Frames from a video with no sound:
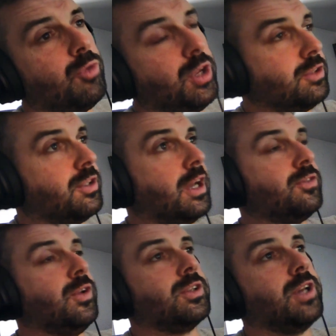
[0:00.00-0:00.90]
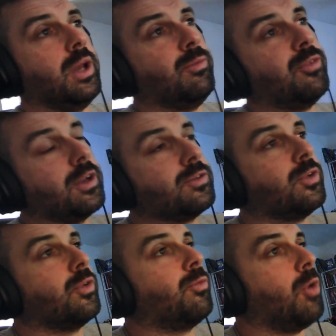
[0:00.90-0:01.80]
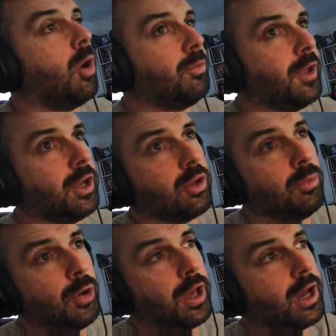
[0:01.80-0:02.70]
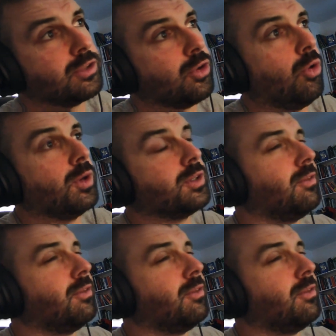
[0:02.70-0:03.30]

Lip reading: Reece, thanks for your time. Thanks for updating the community as always.